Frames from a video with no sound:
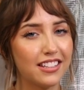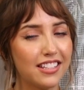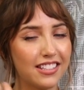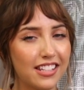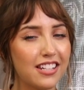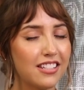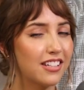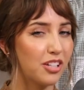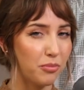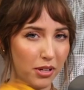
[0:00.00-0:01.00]
the skin is
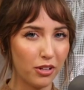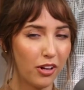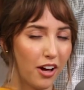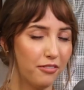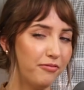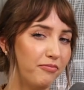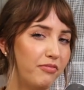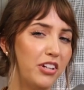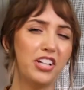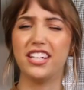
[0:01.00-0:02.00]
gonna peel off
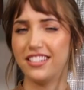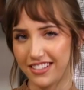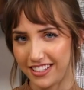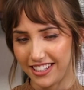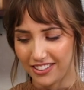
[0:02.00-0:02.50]
very easily.